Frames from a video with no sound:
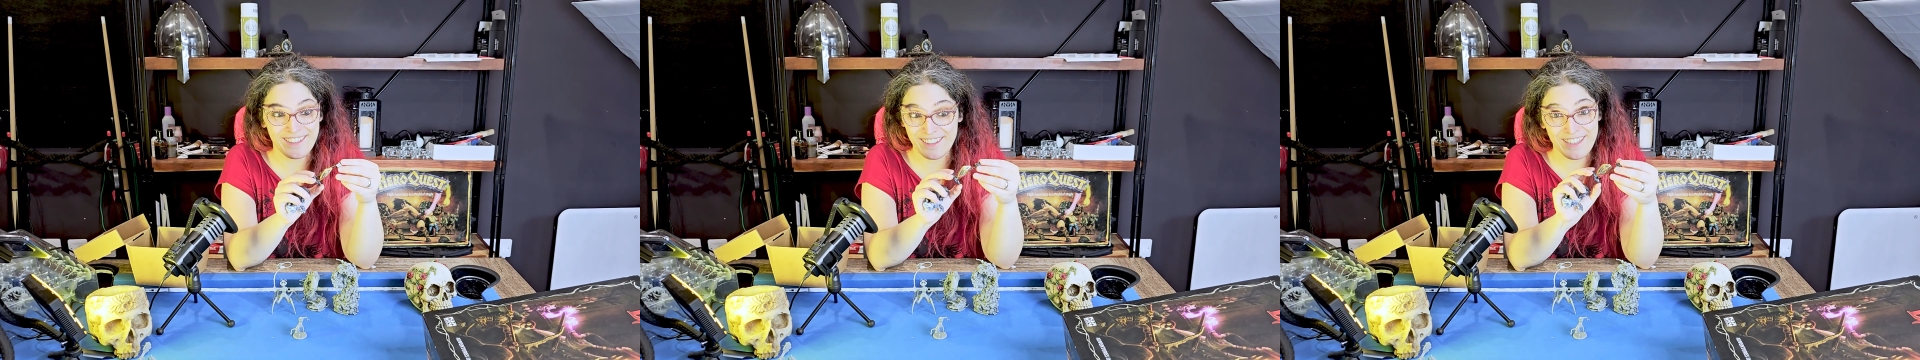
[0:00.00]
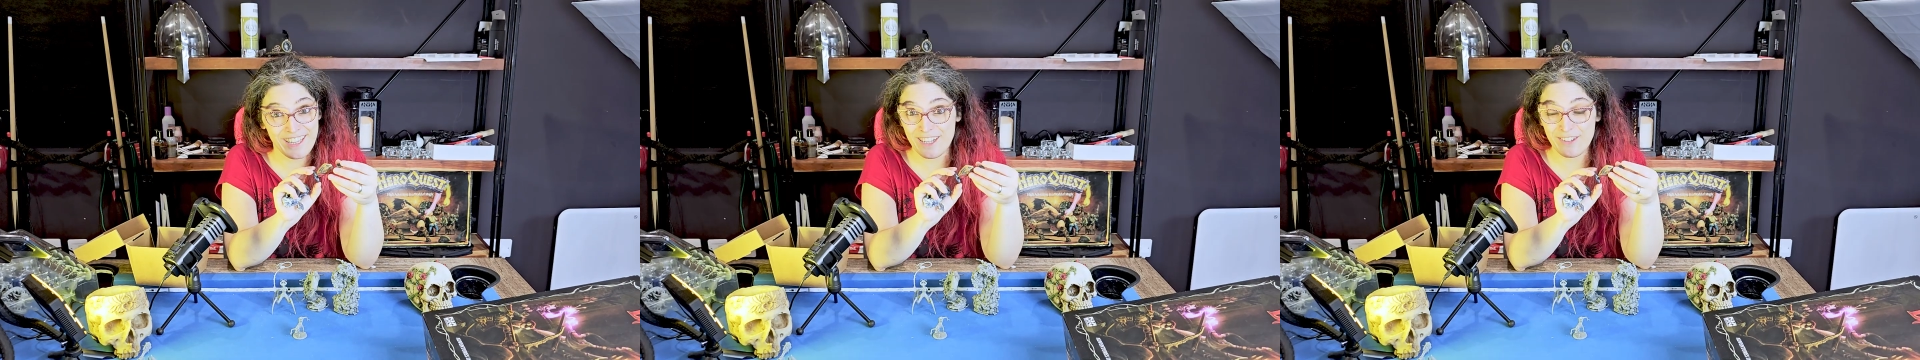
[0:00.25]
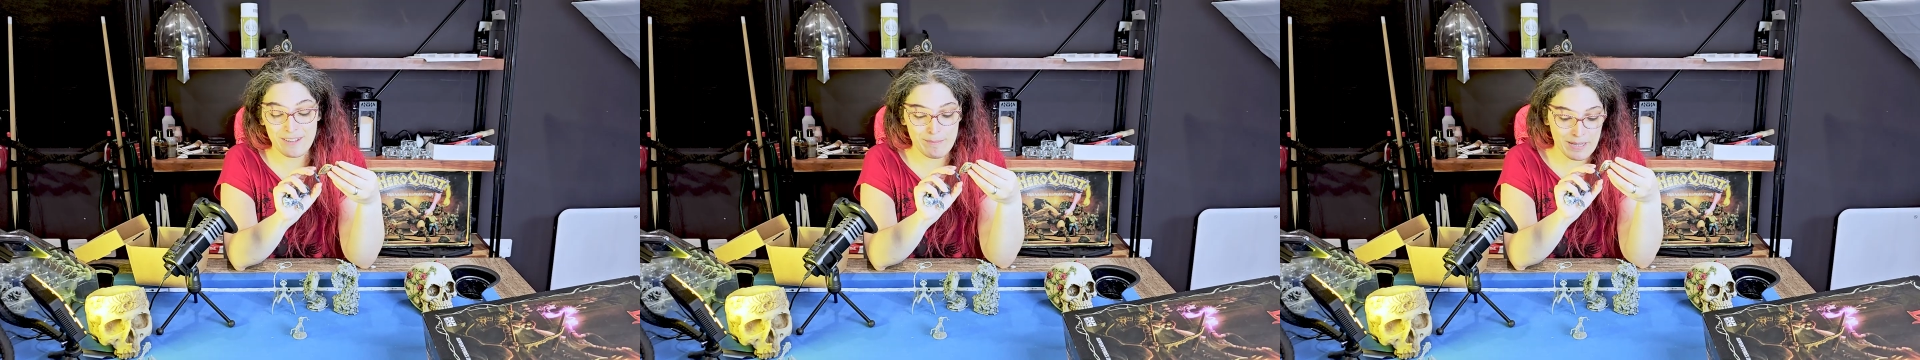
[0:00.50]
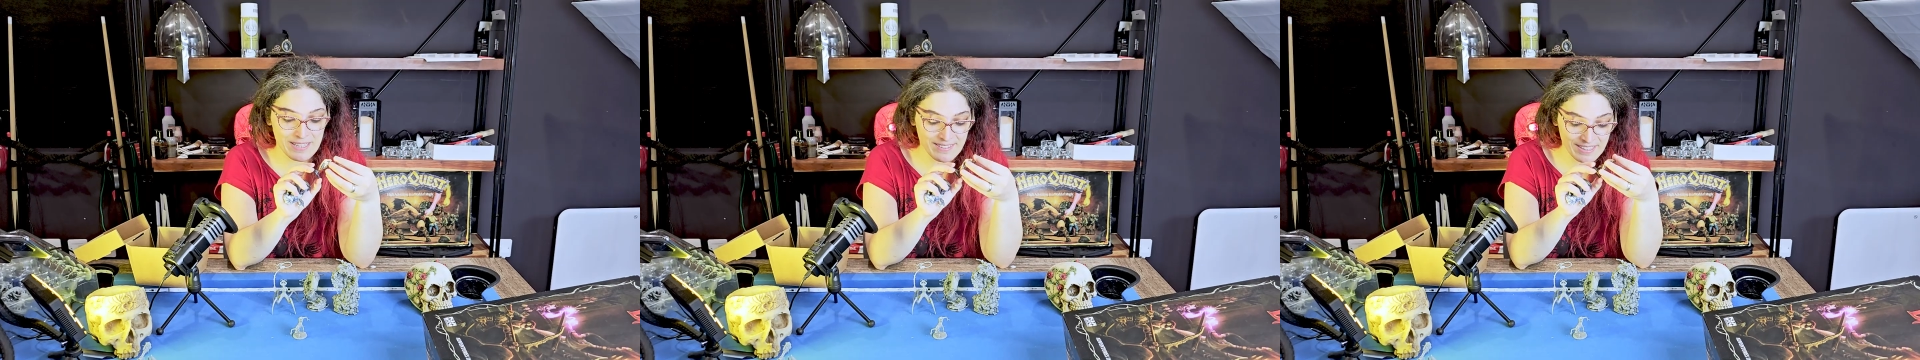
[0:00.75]
They look
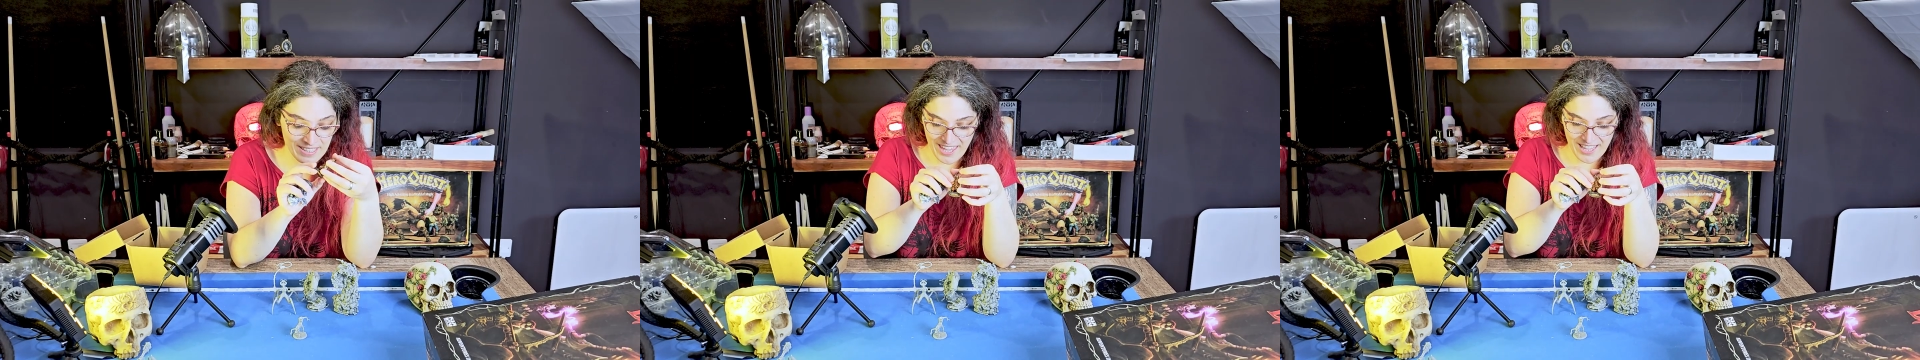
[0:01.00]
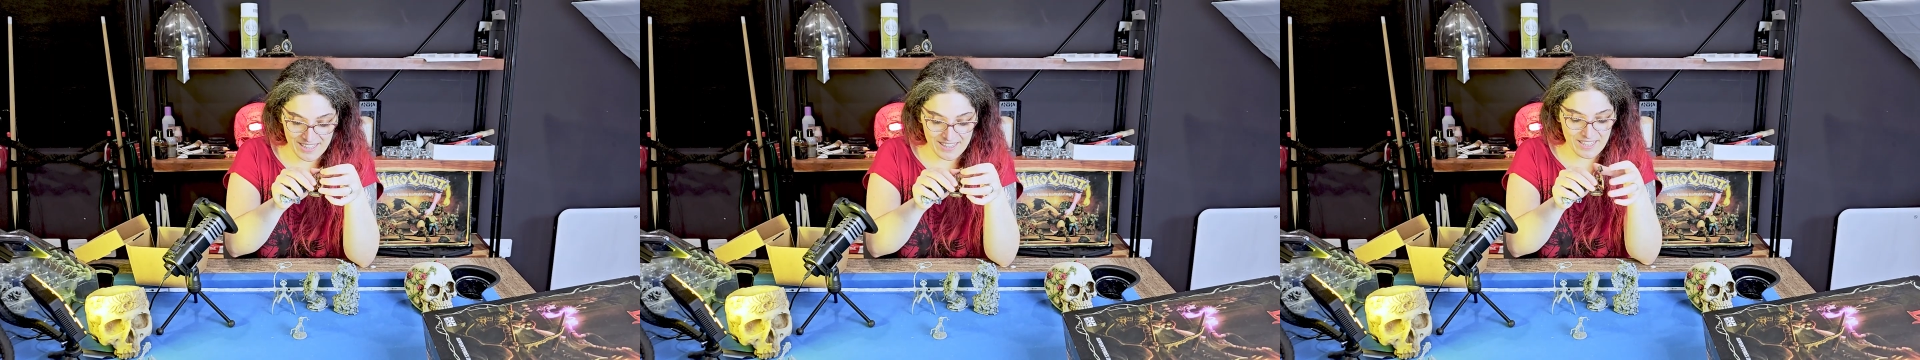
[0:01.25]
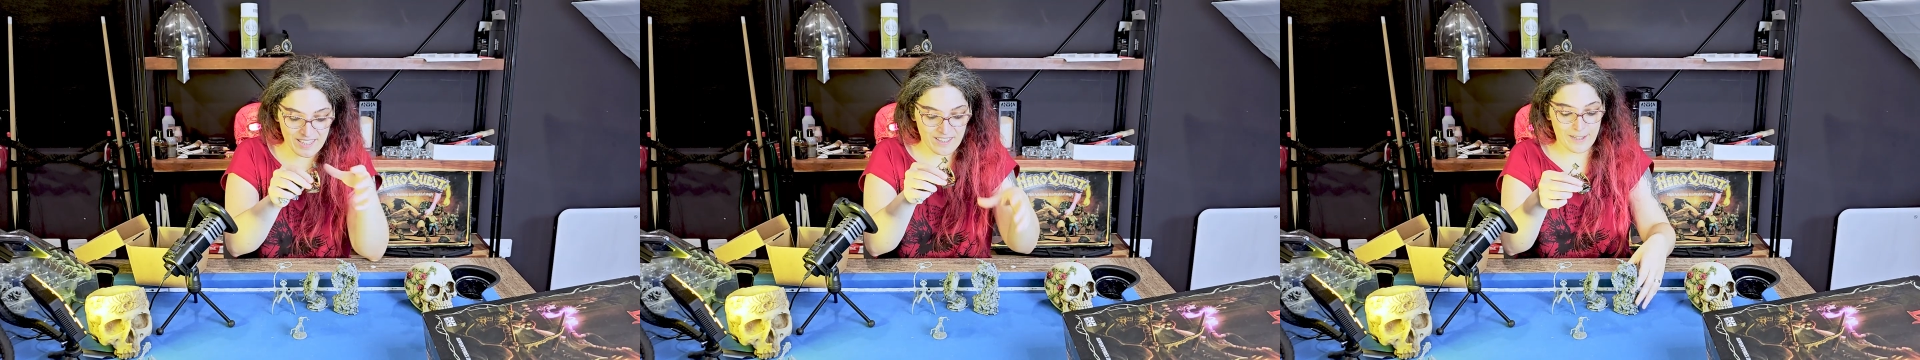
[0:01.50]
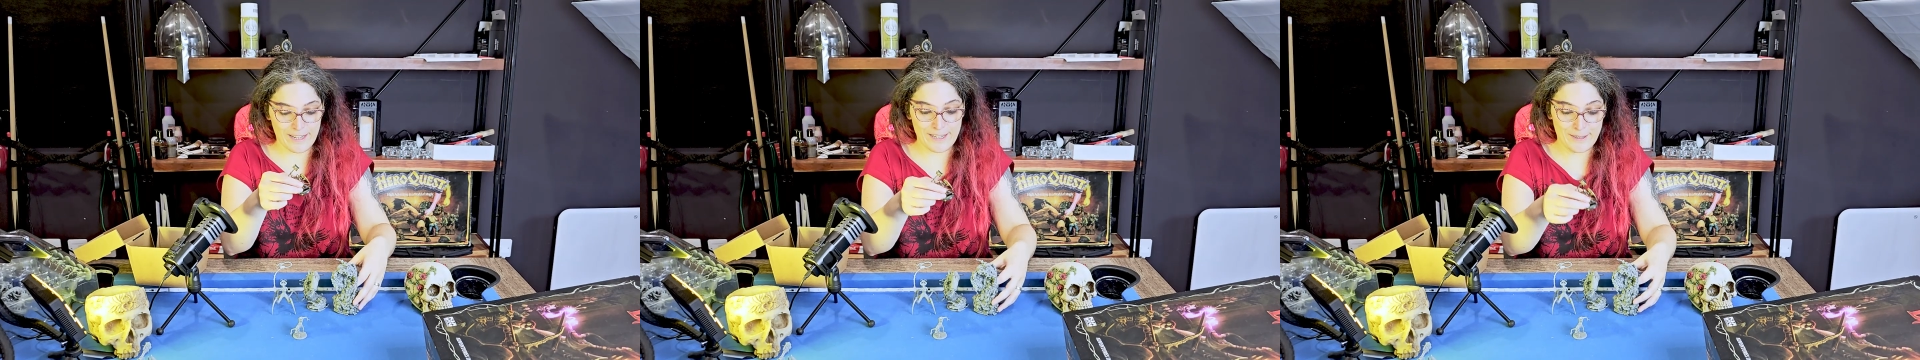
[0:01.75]
amazing. And
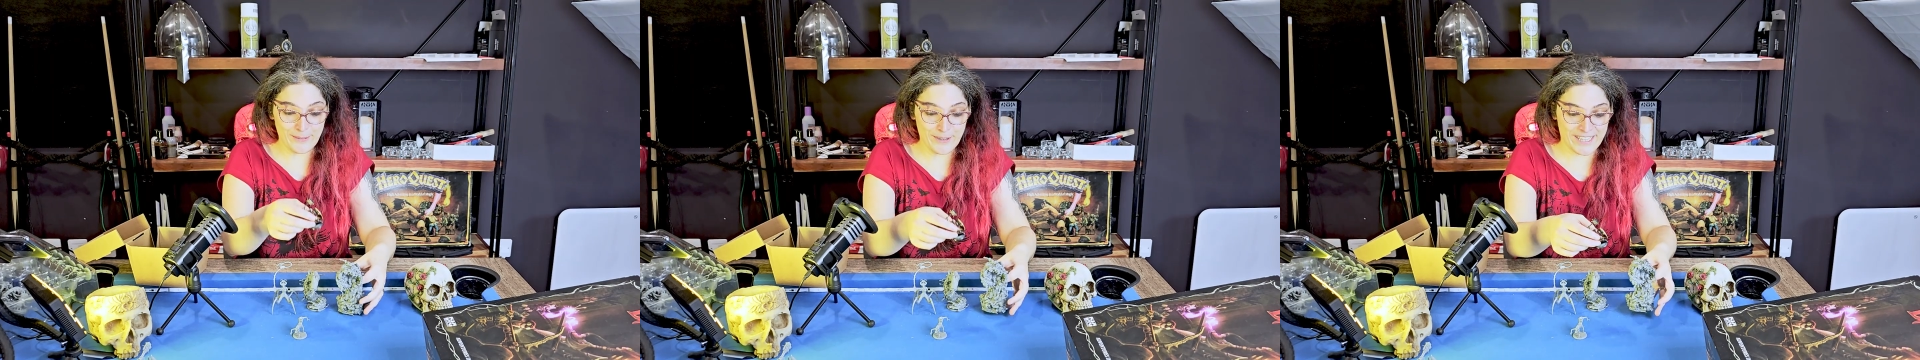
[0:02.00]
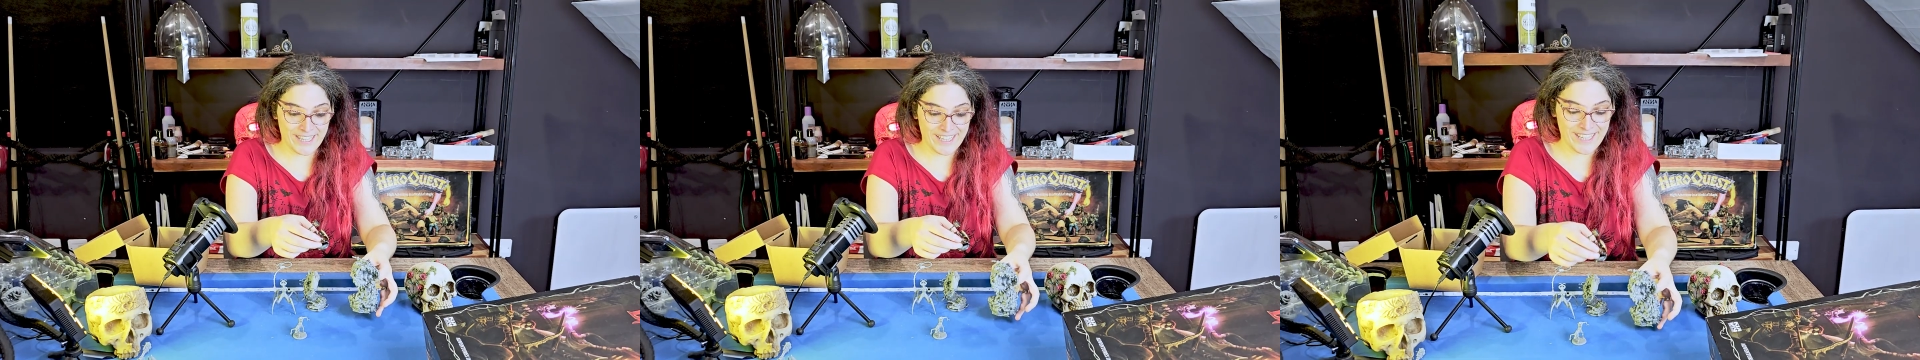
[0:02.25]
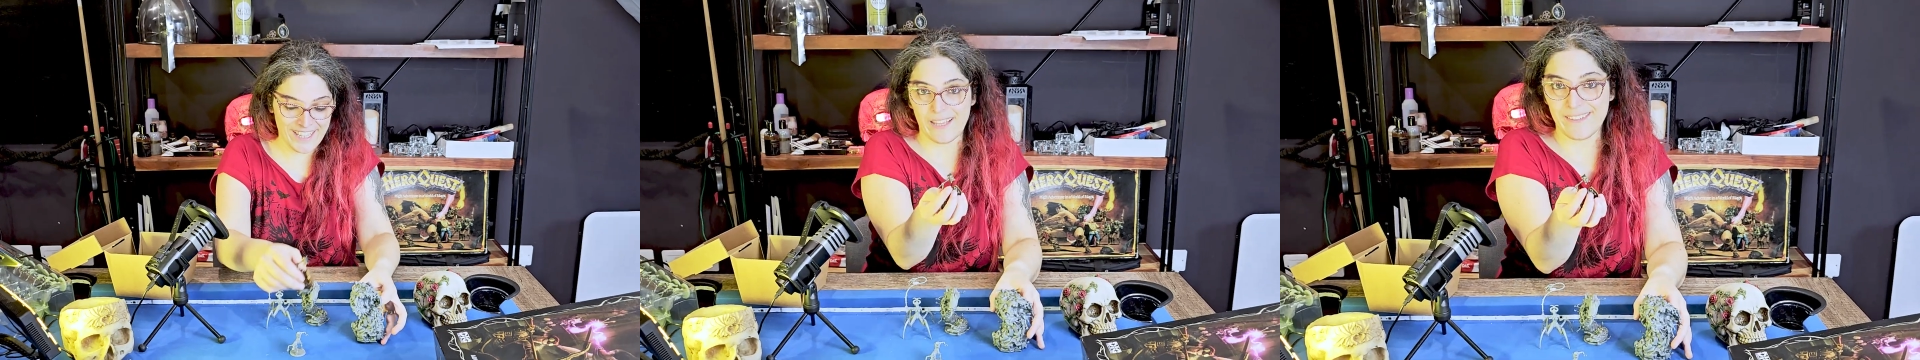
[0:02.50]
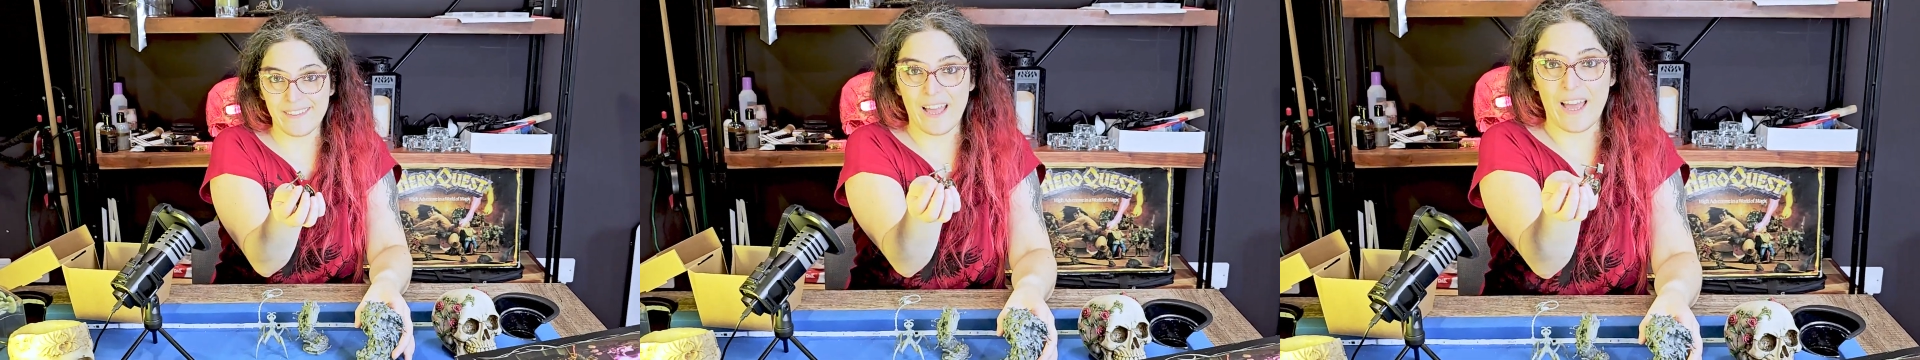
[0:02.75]
look a
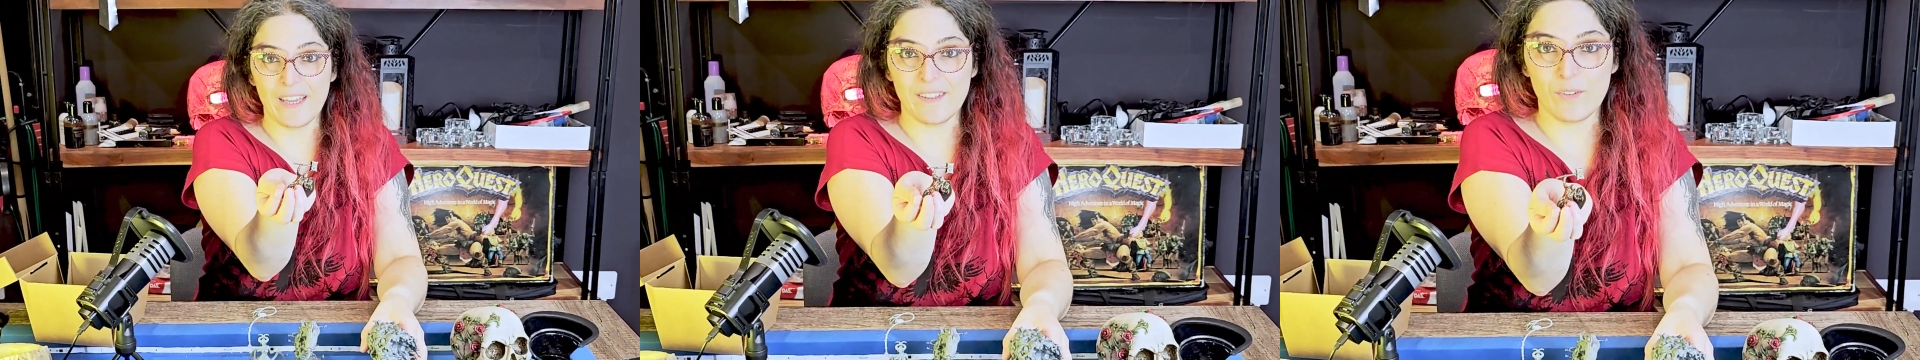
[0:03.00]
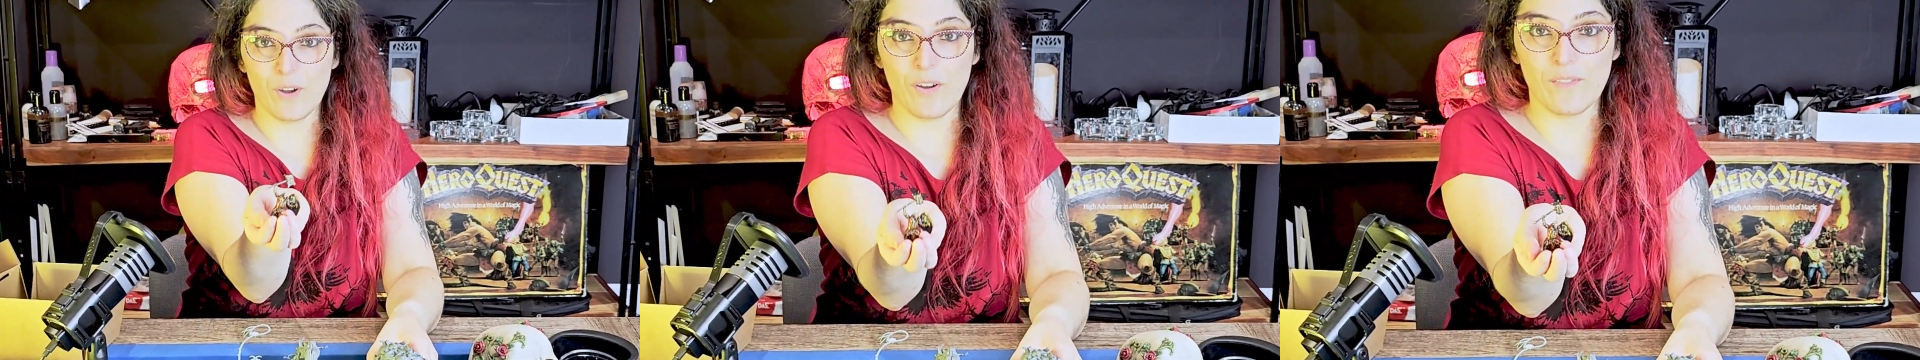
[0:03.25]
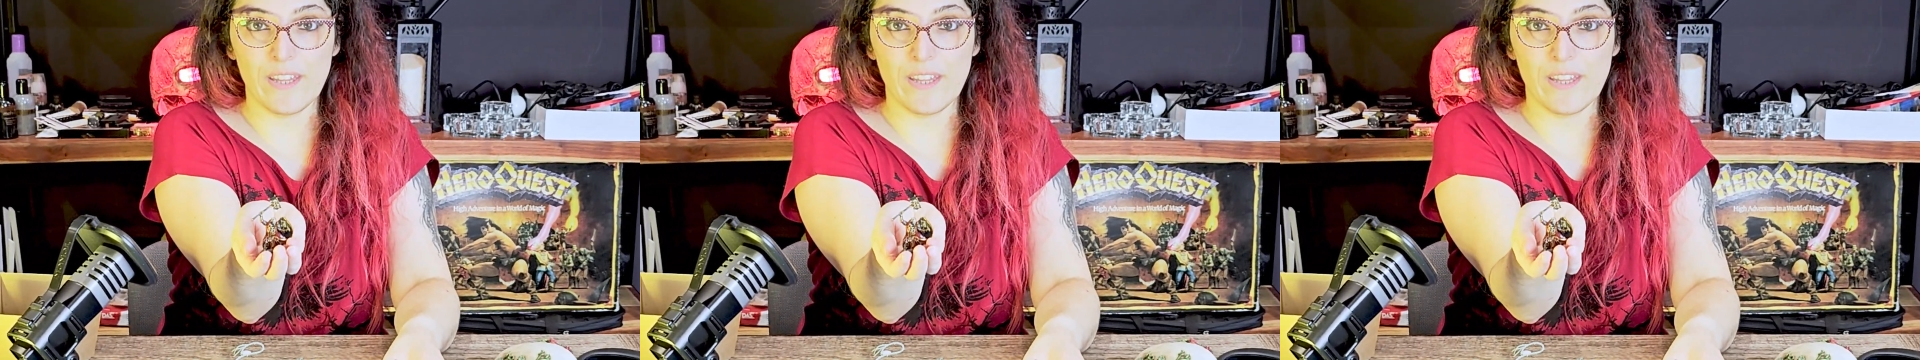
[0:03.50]
size of